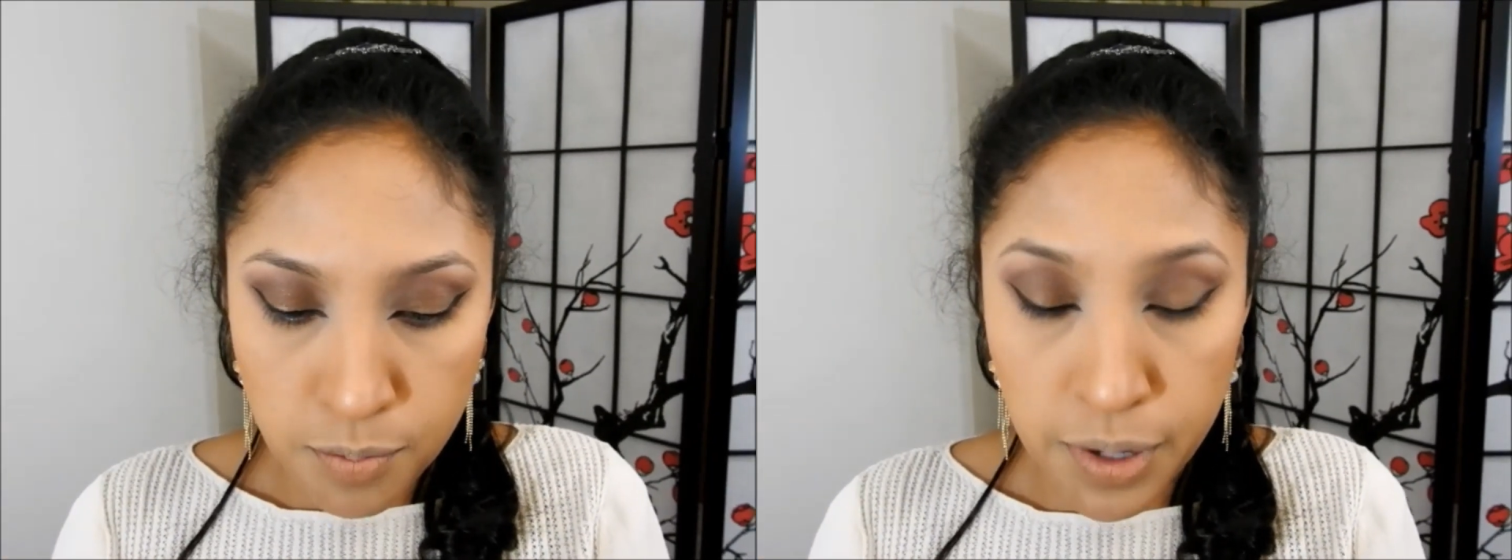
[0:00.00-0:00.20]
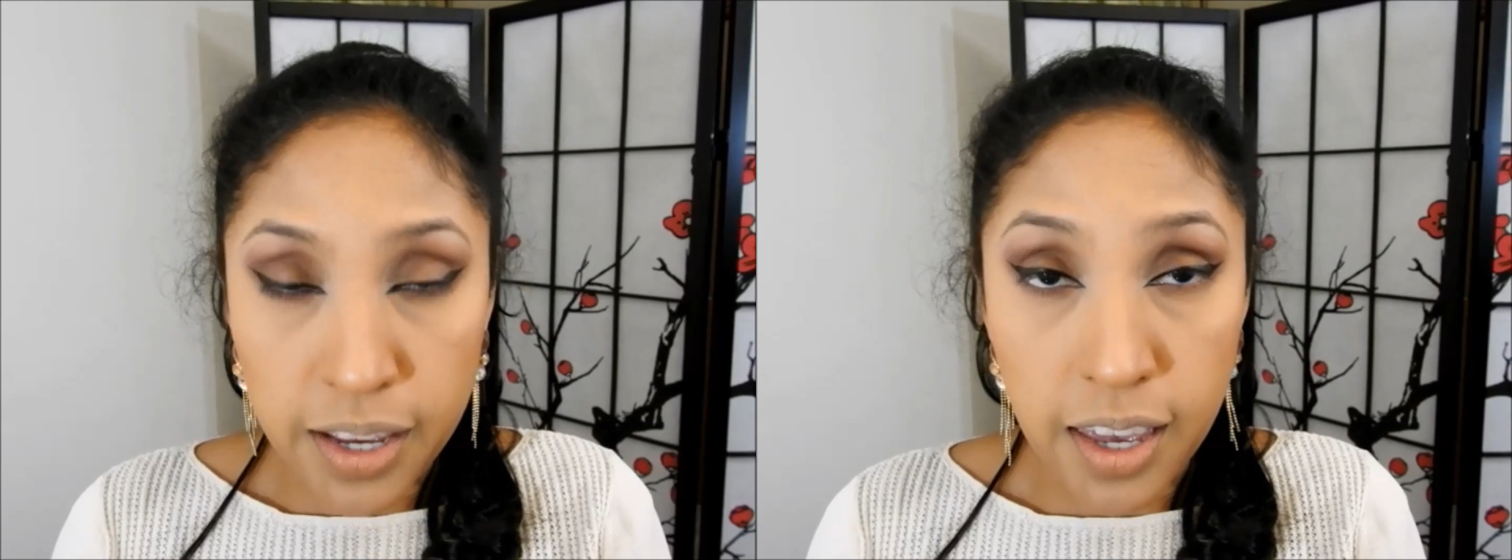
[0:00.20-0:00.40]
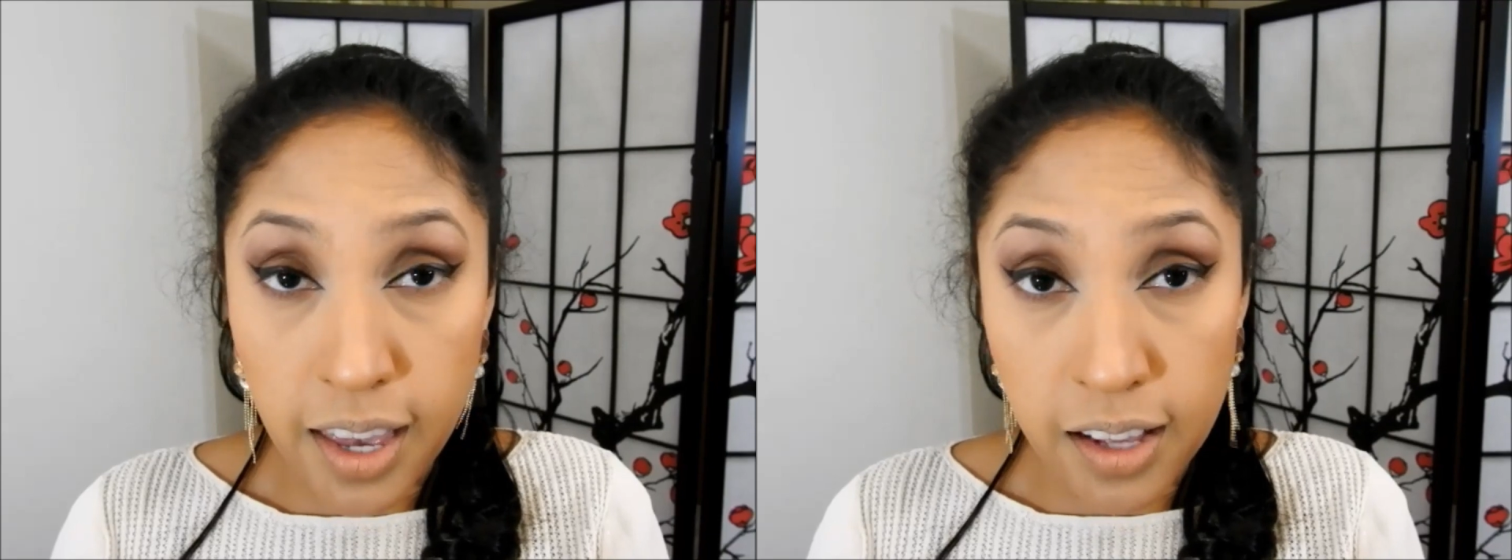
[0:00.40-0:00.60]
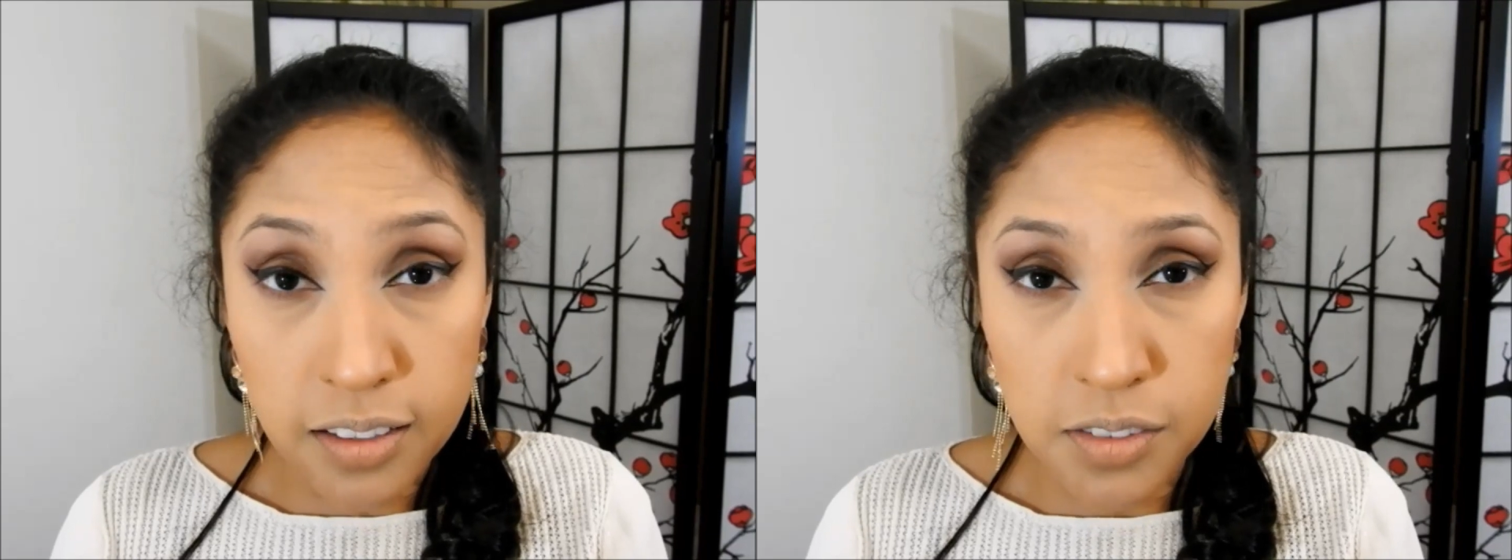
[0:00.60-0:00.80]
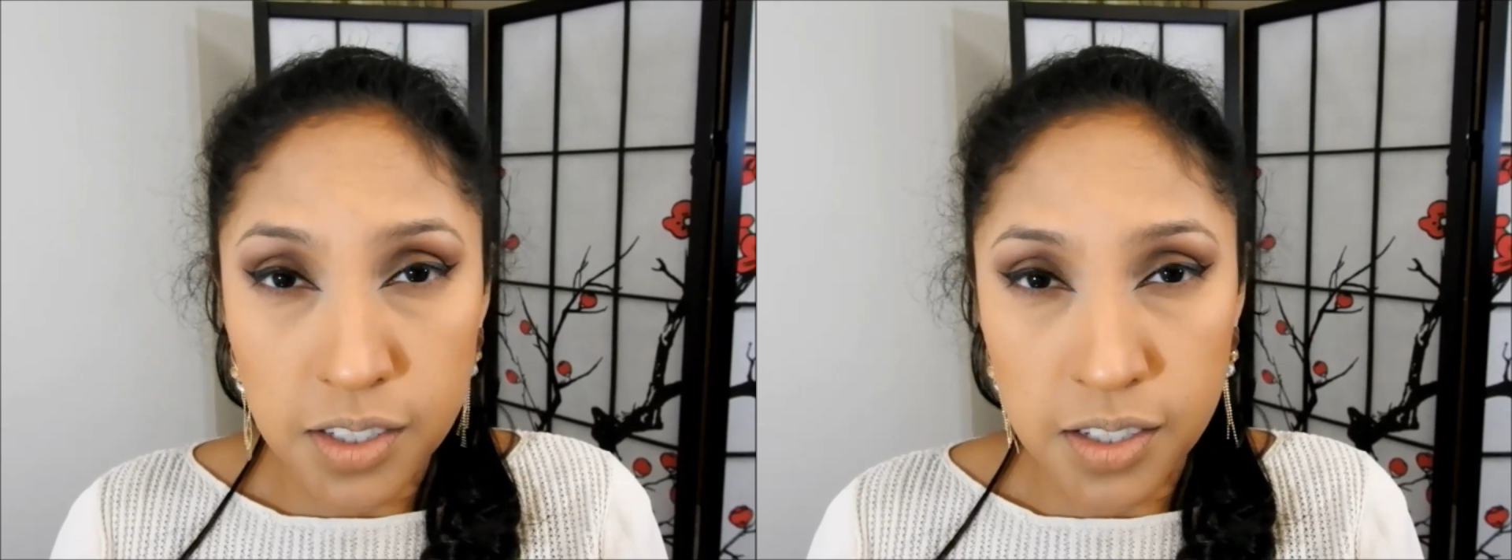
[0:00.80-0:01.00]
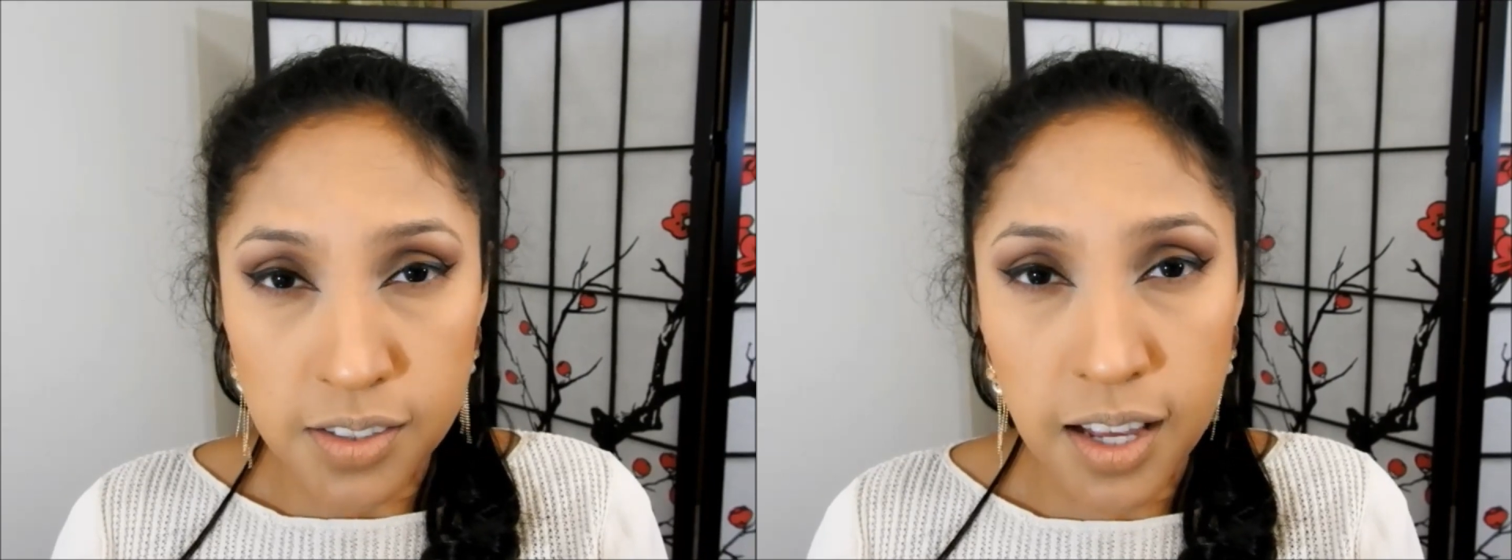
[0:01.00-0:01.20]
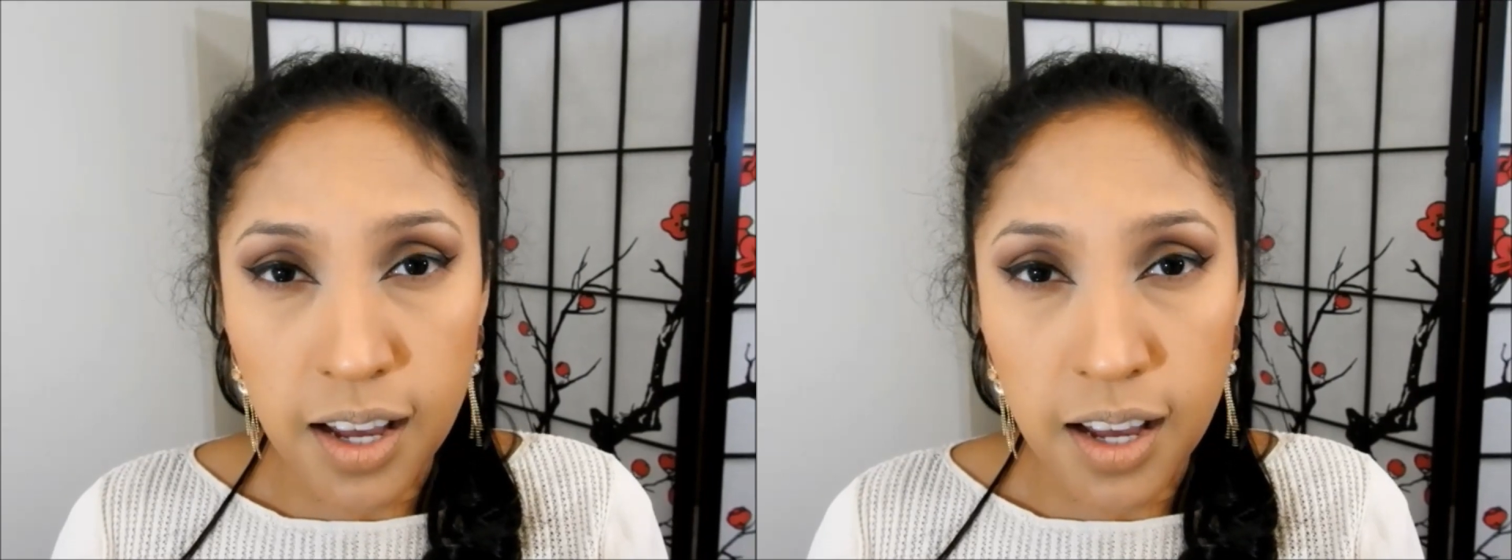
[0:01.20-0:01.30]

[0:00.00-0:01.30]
by ELF. It's